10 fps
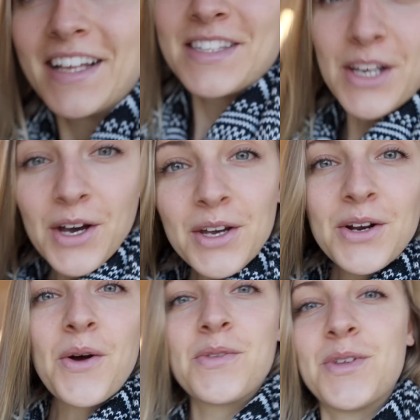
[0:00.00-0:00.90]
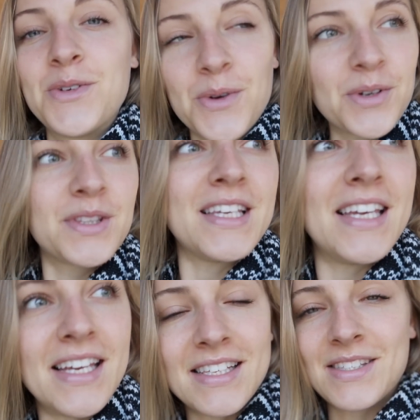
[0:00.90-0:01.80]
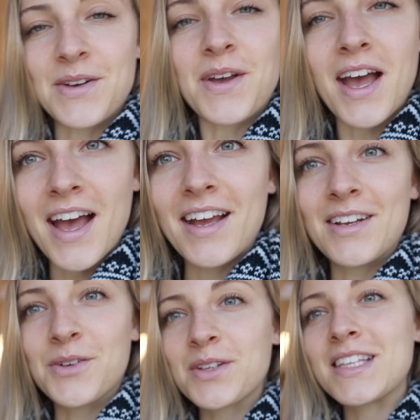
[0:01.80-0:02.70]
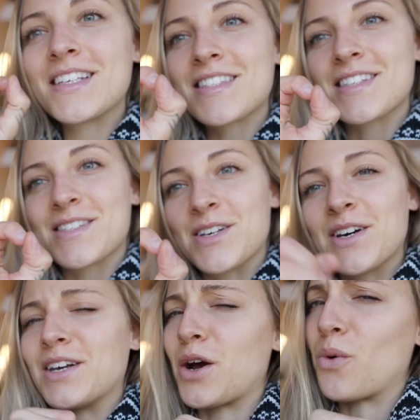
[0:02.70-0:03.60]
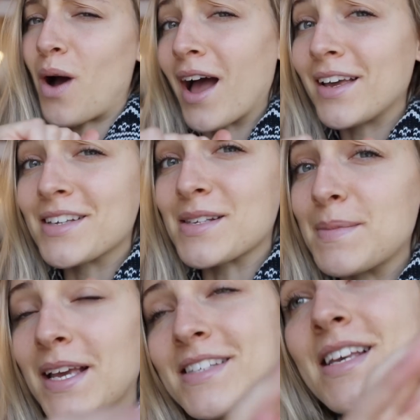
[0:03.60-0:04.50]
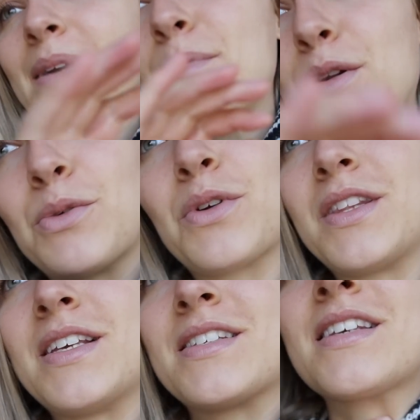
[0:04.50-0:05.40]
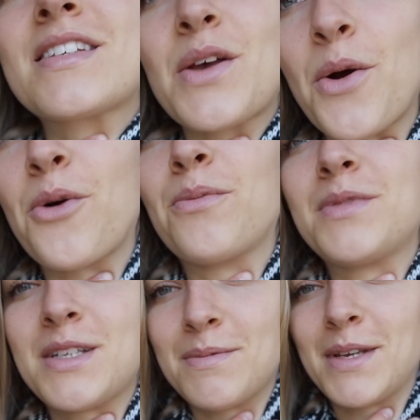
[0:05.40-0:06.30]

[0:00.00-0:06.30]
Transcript: It's good on the Northeast, okay? Northeast is good. Hawaii is amazing, but Northeast is home to